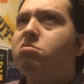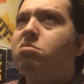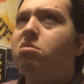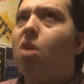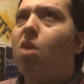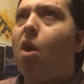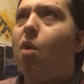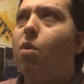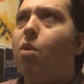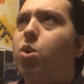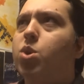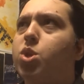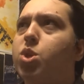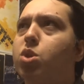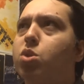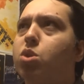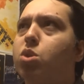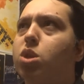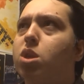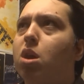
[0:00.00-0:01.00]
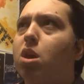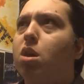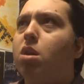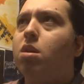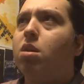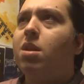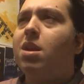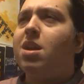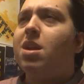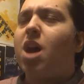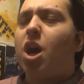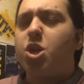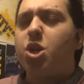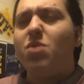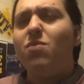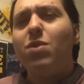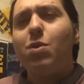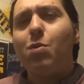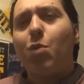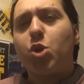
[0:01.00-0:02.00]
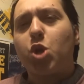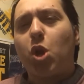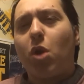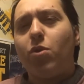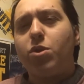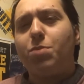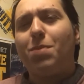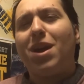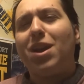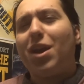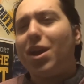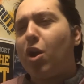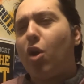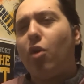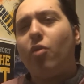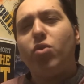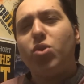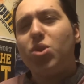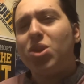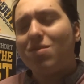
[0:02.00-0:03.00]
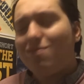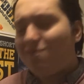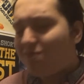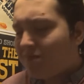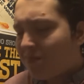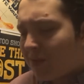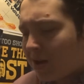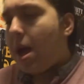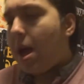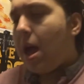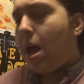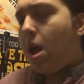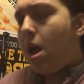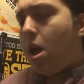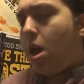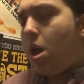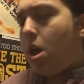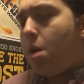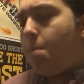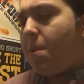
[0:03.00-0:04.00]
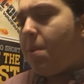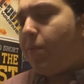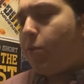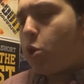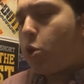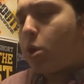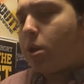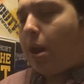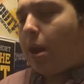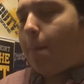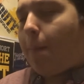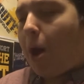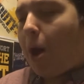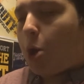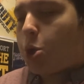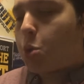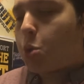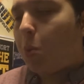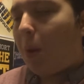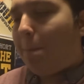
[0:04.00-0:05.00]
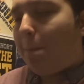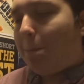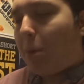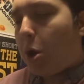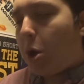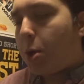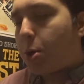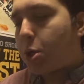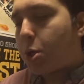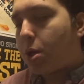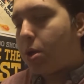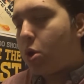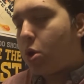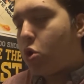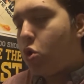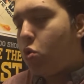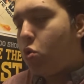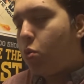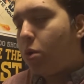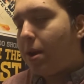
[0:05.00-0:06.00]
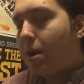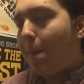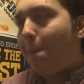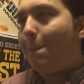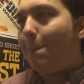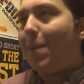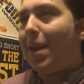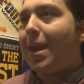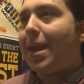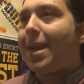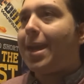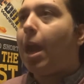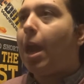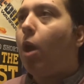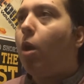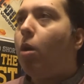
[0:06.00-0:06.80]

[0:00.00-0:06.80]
horrors. So I shouldn't really watch horrors, but I like horrors. If you could punch one person, who would it be?